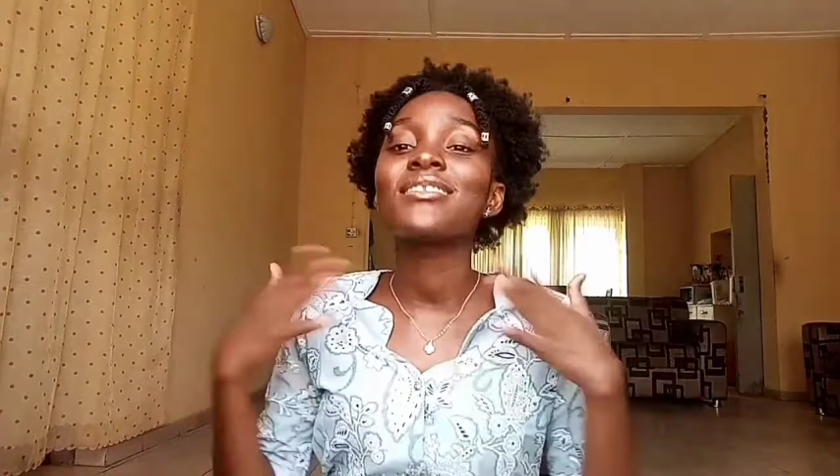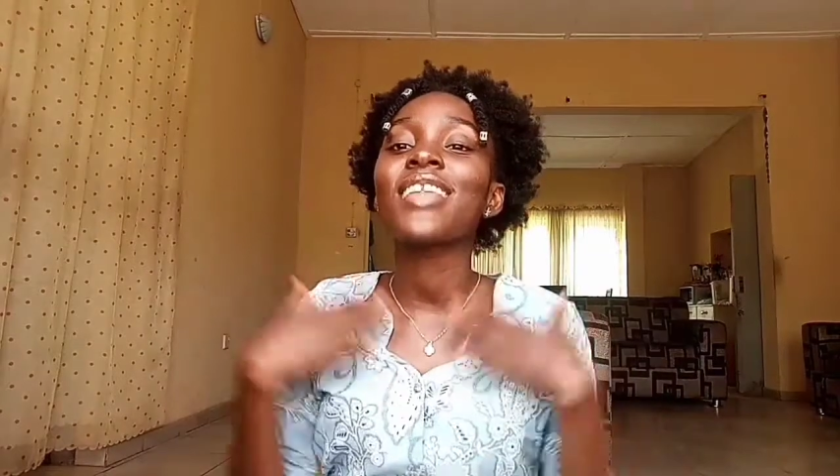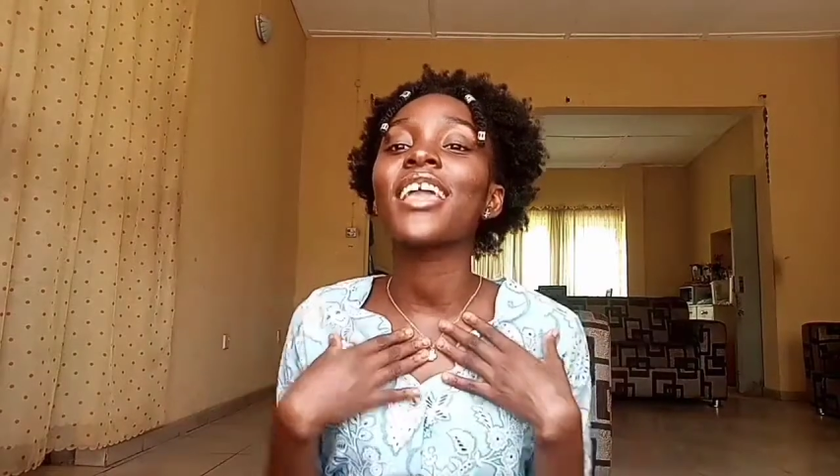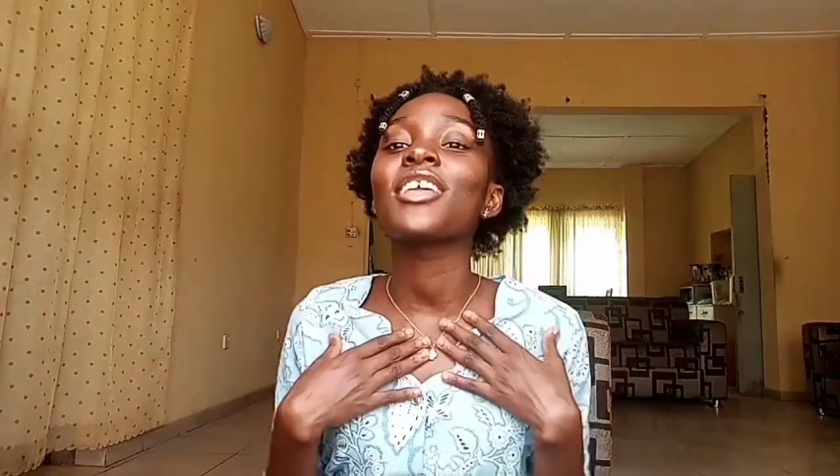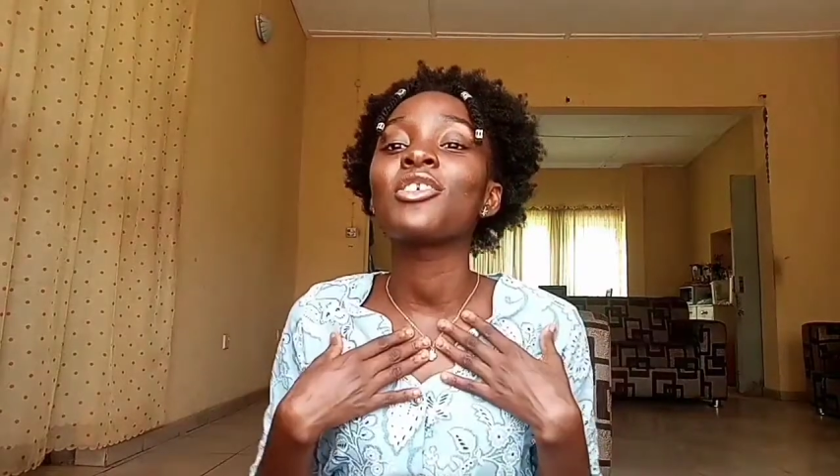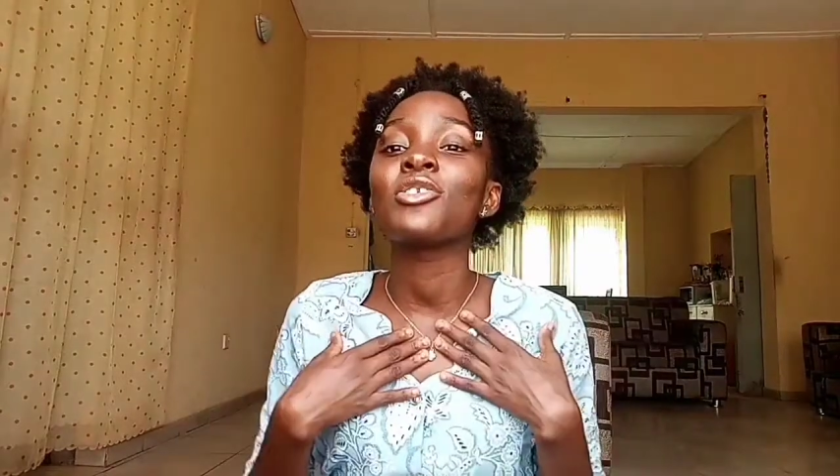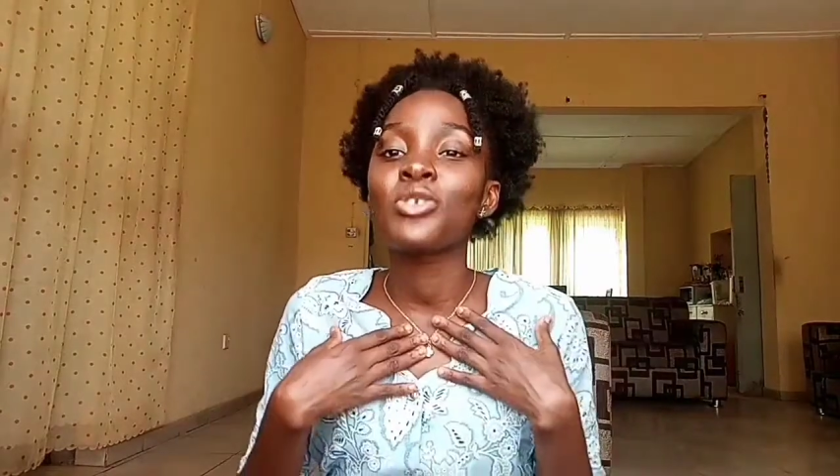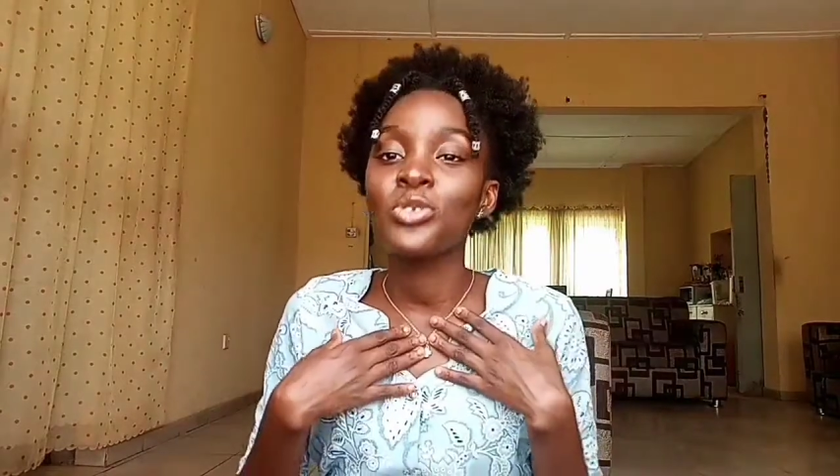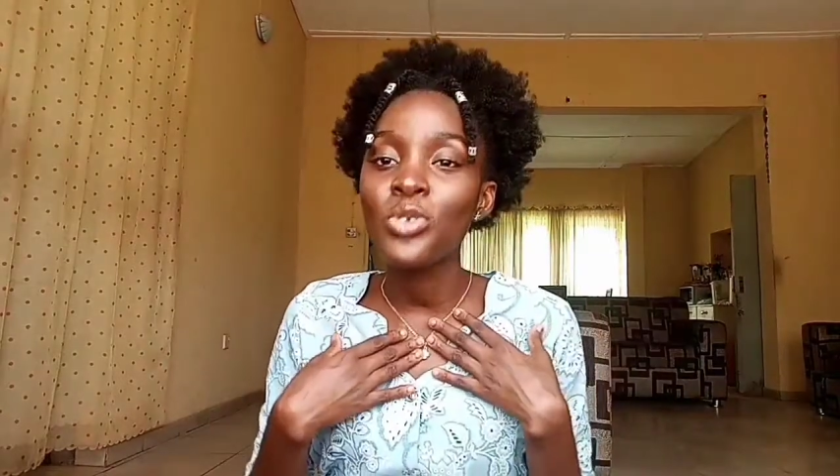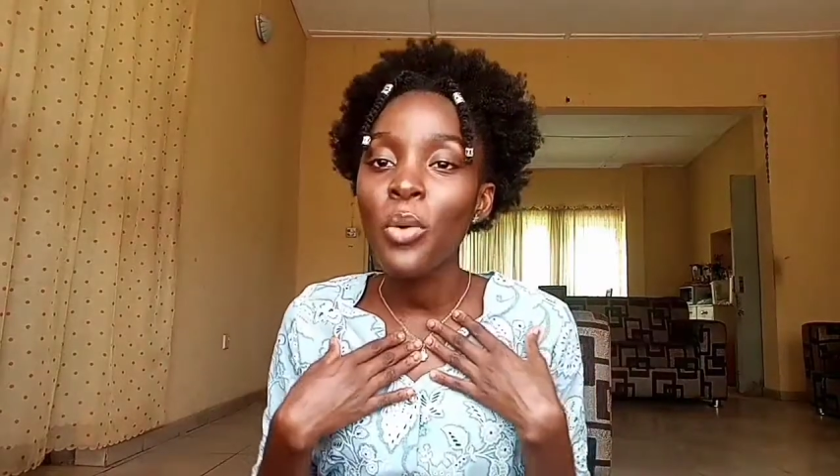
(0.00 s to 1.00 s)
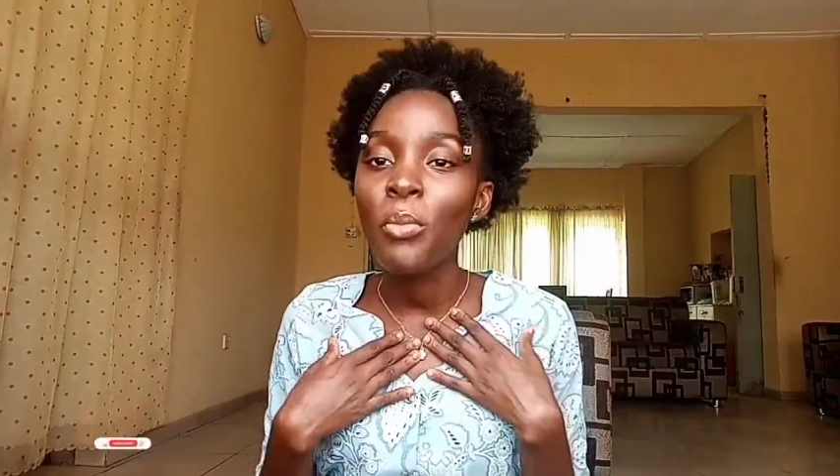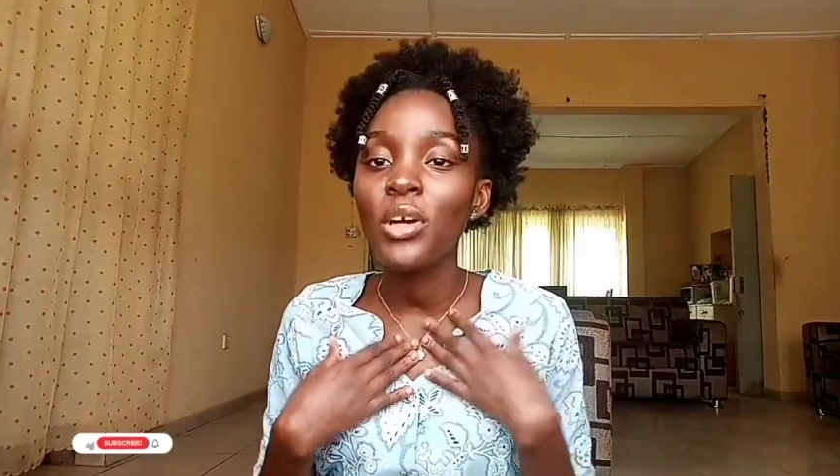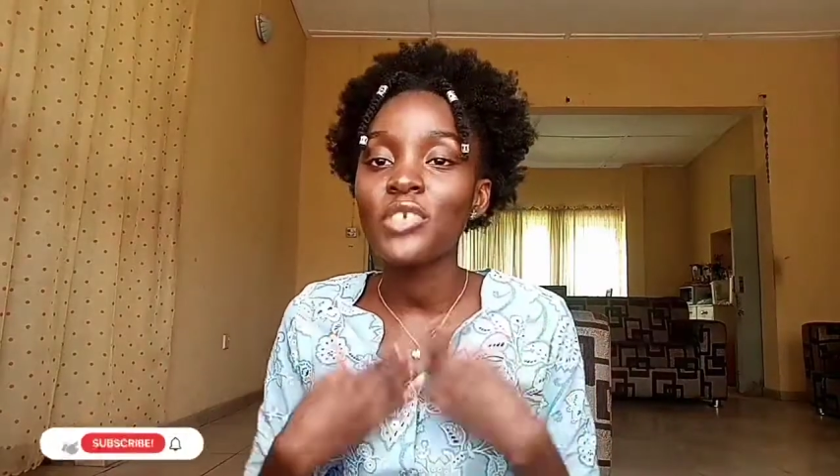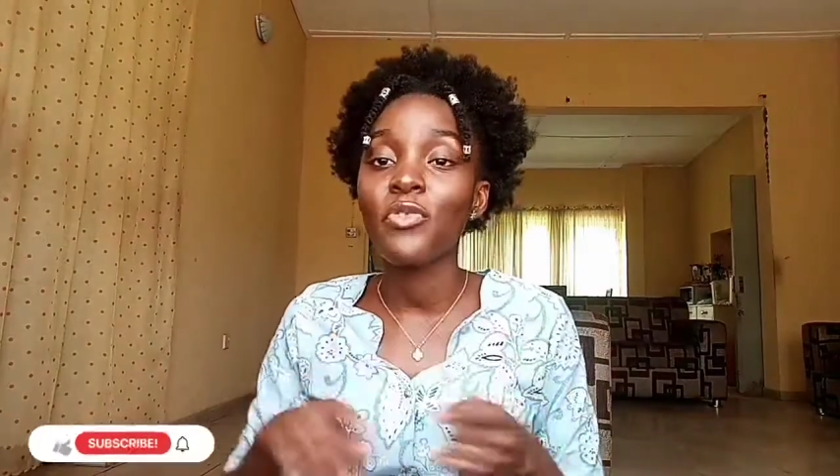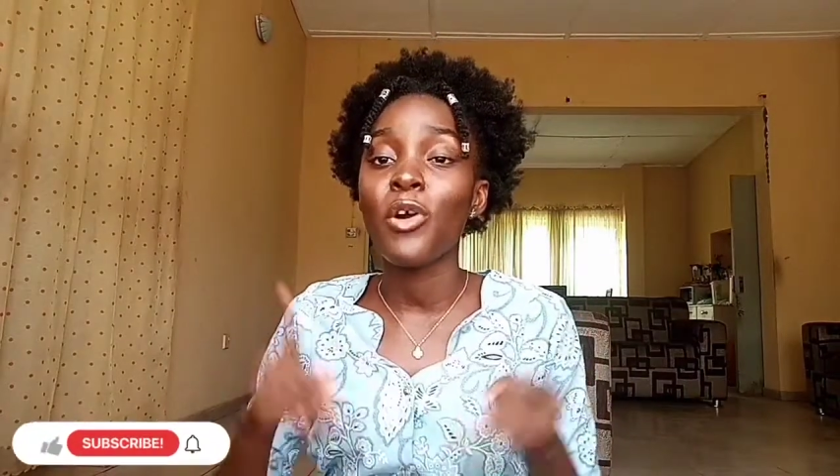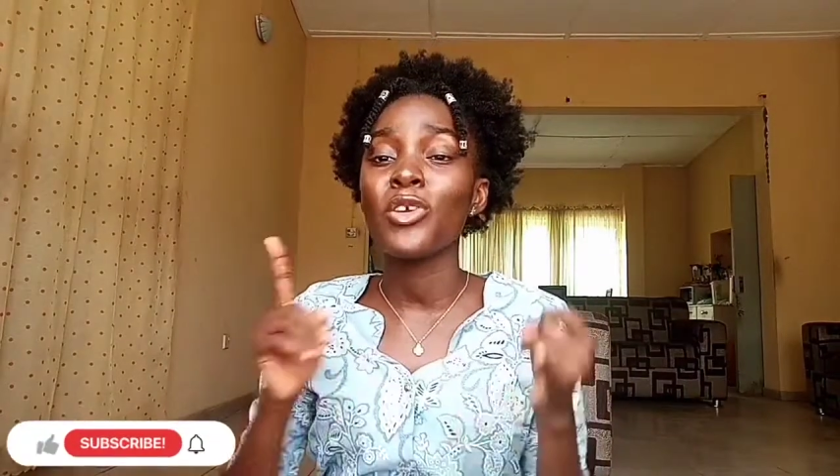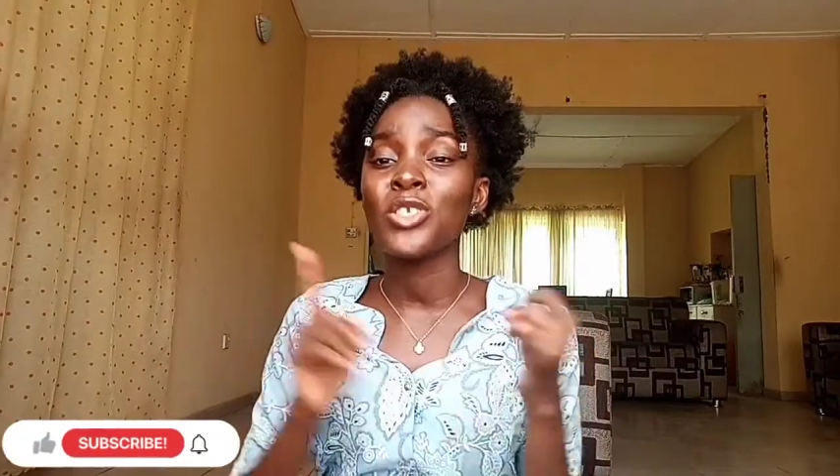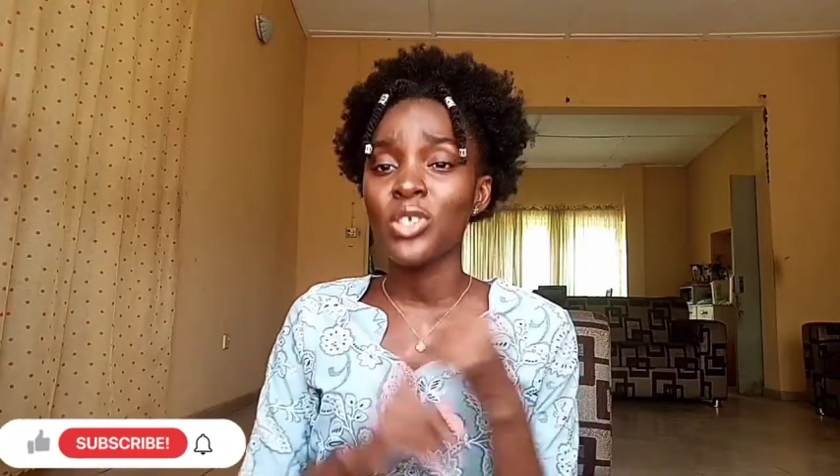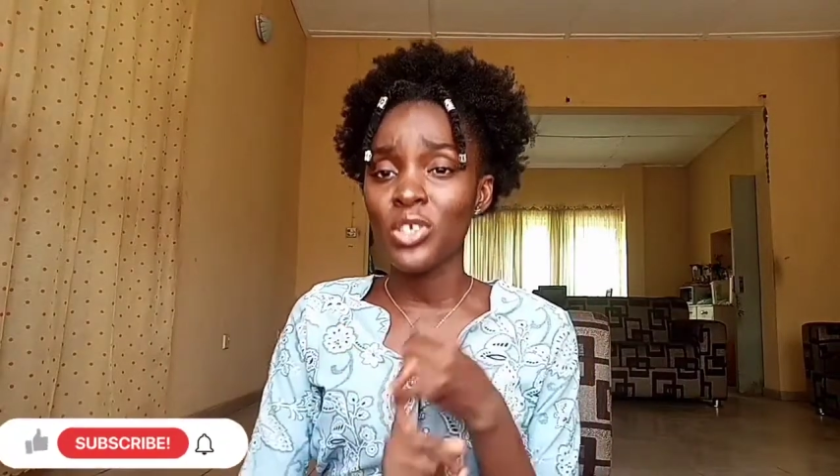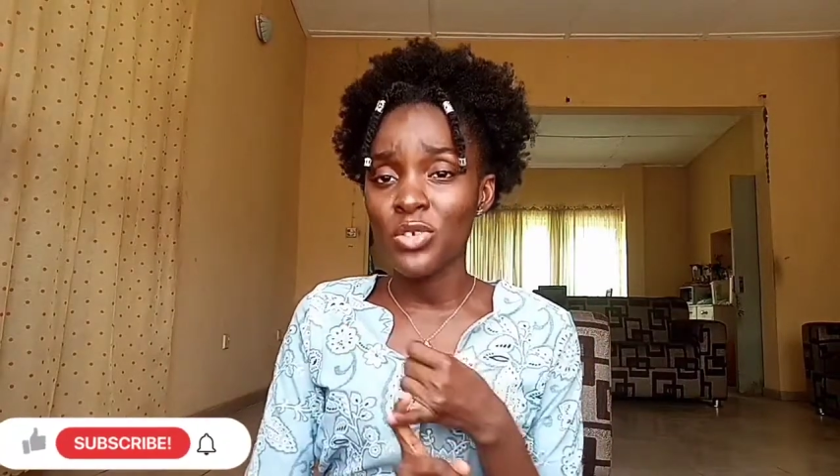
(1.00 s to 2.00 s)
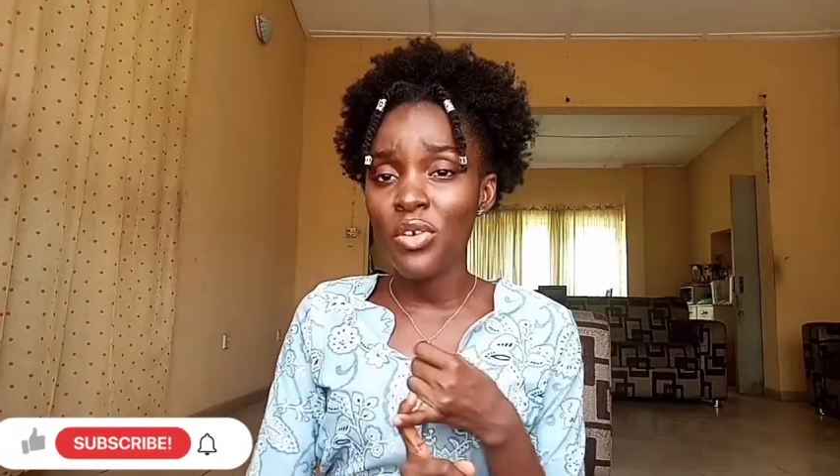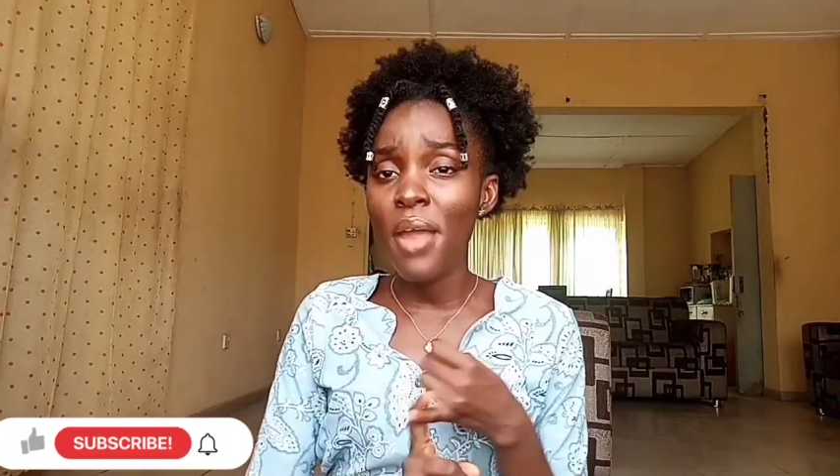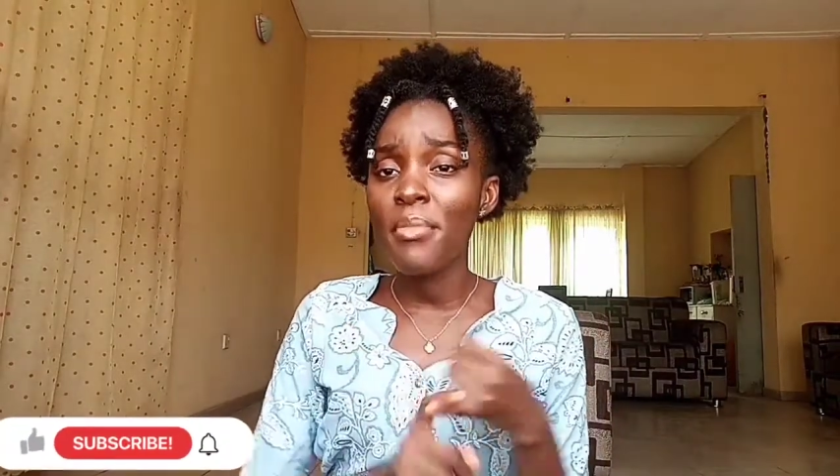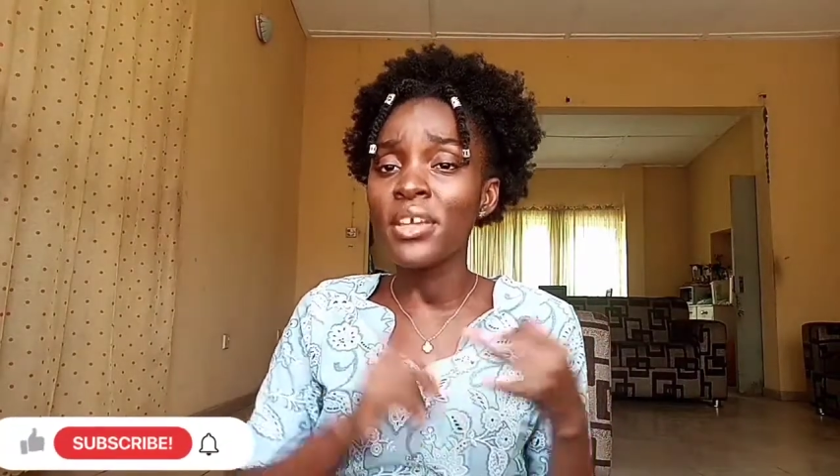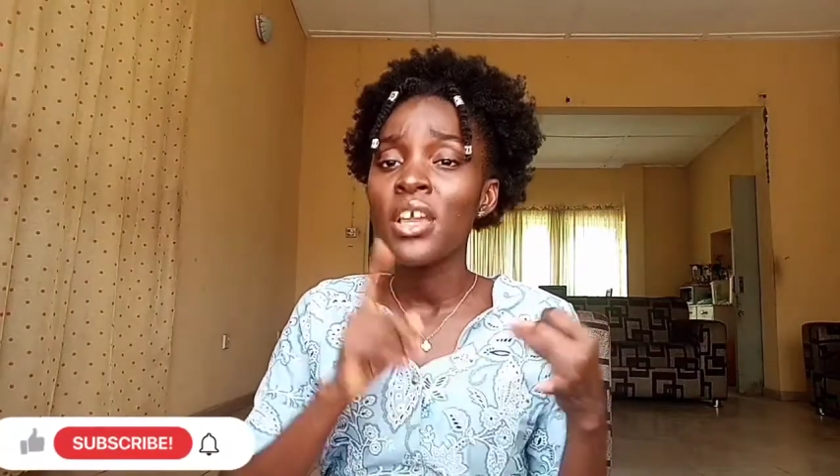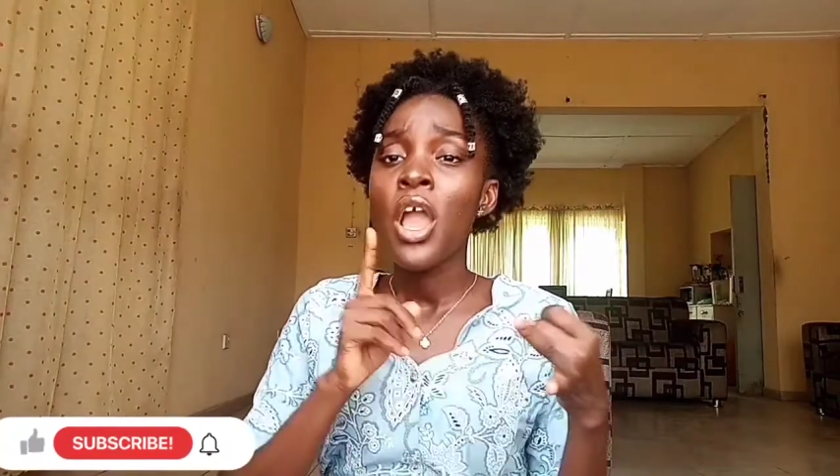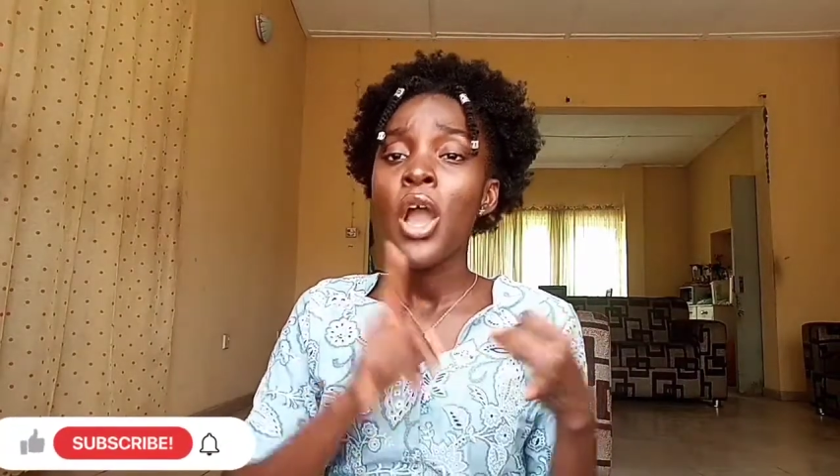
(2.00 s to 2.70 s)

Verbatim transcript: Thank you so much for subscribing,